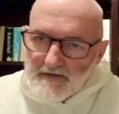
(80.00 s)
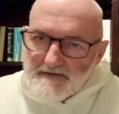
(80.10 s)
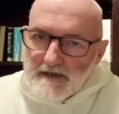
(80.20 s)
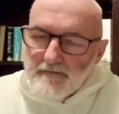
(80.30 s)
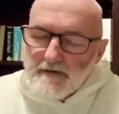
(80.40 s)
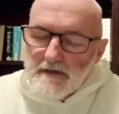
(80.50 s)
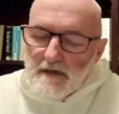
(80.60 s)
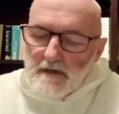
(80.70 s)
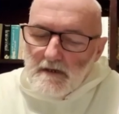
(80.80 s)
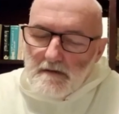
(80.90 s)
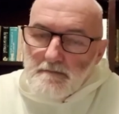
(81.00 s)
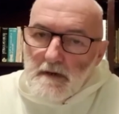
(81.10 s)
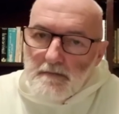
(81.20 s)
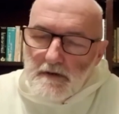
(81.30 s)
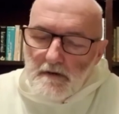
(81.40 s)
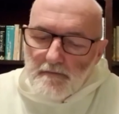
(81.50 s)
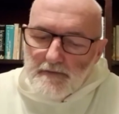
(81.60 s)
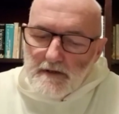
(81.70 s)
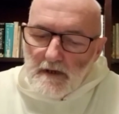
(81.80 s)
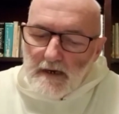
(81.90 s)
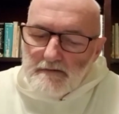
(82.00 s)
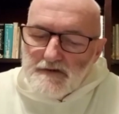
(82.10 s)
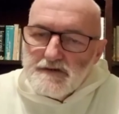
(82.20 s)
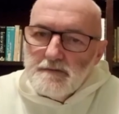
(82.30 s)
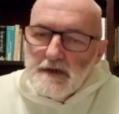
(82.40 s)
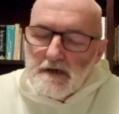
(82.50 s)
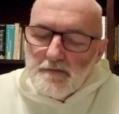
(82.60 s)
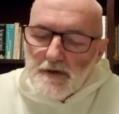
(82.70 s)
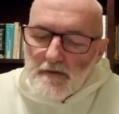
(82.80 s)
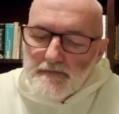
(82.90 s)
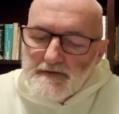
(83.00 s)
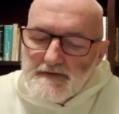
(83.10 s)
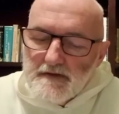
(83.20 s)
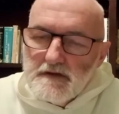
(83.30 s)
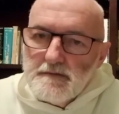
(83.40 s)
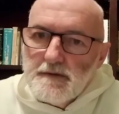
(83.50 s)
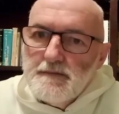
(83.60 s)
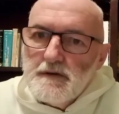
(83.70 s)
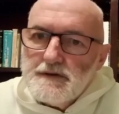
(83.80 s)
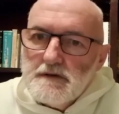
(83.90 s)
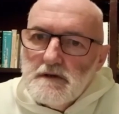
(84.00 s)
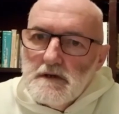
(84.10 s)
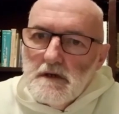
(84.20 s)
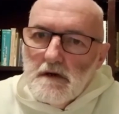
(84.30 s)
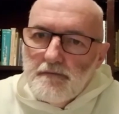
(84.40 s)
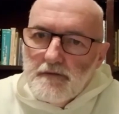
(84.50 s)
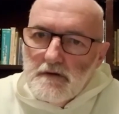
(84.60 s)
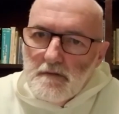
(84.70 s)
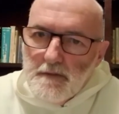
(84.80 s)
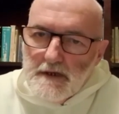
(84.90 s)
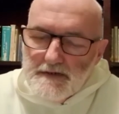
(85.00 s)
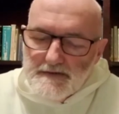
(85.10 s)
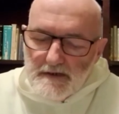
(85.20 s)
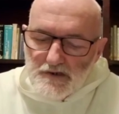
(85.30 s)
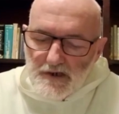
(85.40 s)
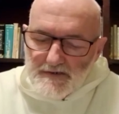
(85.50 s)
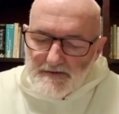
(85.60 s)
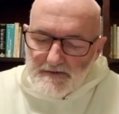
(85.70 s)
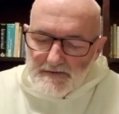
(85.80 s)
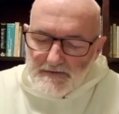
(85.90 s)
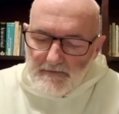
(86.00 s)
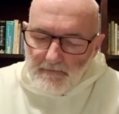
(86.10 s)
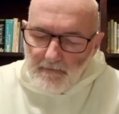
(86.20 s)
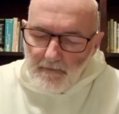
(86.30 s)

Father Stephen, a member of the Irish Dominican Province and the promoter for peace and justice.